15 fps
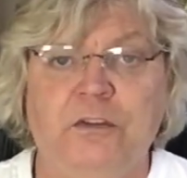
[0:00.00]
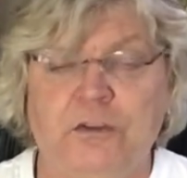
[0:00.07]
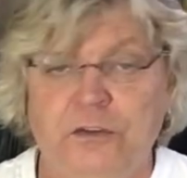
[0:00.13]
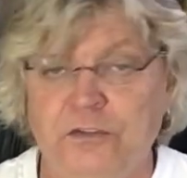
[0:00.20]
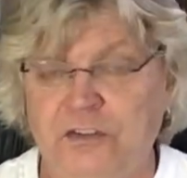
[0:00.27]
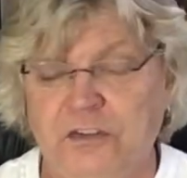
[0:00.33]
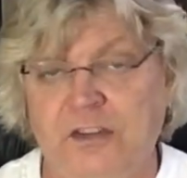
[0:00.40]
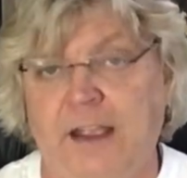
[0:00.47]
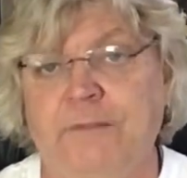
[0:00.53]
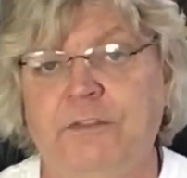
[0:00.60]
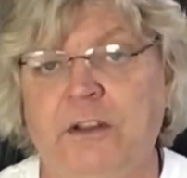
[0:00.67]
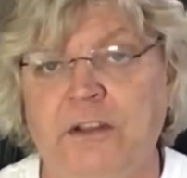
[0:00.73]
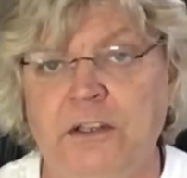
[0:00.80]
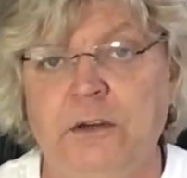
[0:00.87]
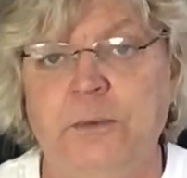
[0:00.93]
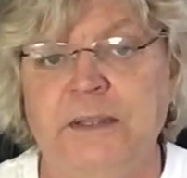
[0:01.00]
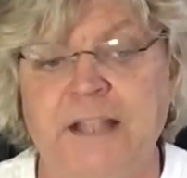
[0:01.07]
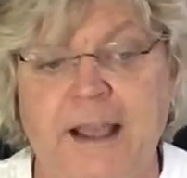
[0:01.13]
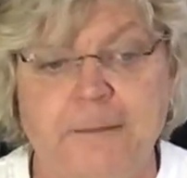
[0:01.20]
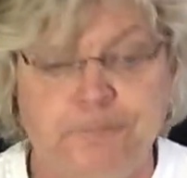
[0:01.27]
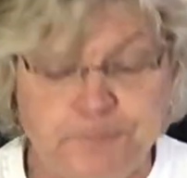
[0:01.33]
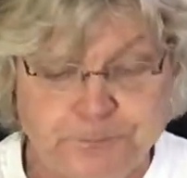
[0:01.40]
So you just have to deal with
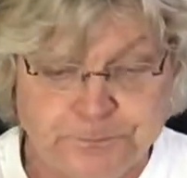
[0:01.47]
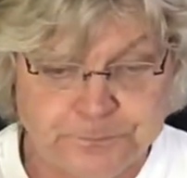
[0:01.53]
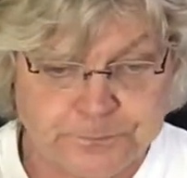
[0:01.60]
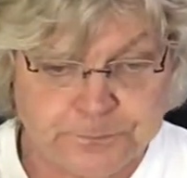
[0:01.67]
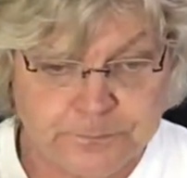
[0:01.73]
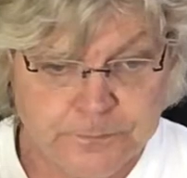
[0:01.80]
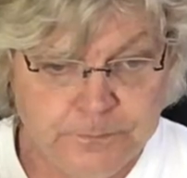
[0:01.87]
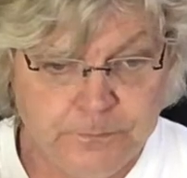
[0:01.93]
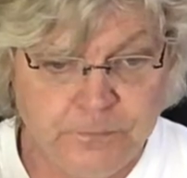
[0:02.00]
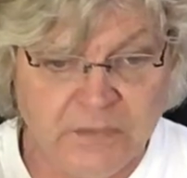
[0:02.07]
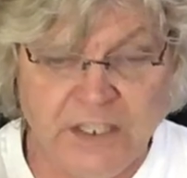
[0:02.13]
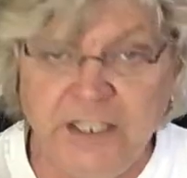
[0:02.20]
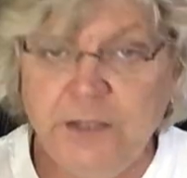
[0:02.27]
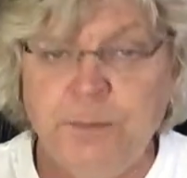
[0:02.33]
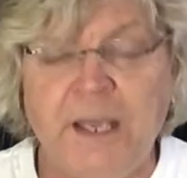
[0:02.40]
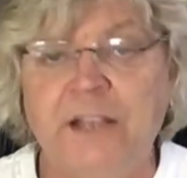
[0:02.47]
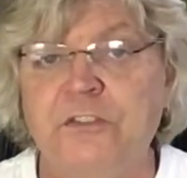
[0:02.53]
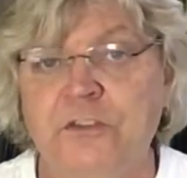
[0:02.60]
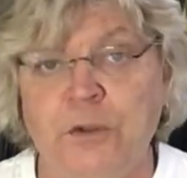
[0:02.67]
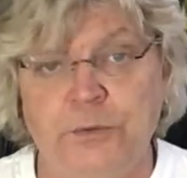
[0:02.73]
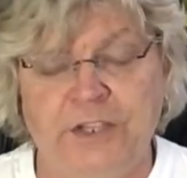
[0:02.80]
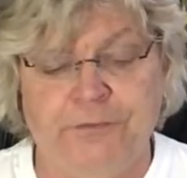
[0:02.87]
that. eBay
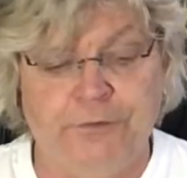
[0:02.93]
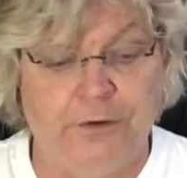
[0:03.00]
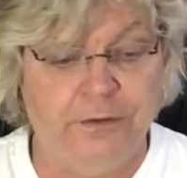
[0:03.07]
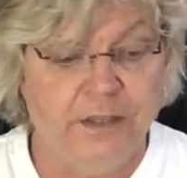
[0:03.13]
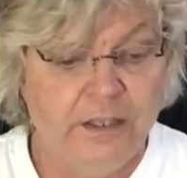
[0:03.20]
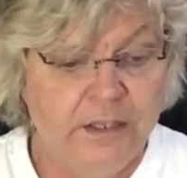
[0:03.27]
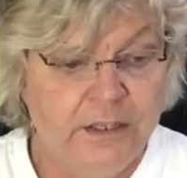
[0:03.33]
is no different.